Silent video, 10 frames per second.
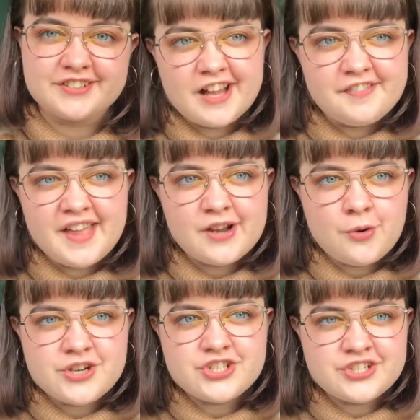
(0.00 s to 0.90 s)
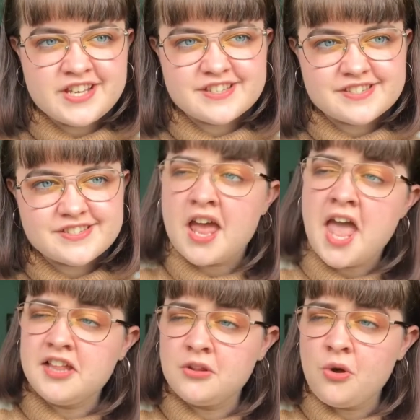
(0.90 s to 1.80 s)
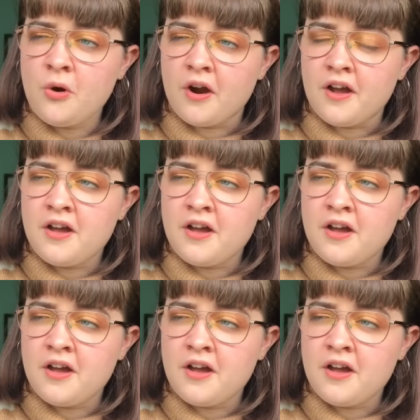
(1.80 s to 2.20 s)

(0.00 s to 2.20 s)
And that question is, hey Laura,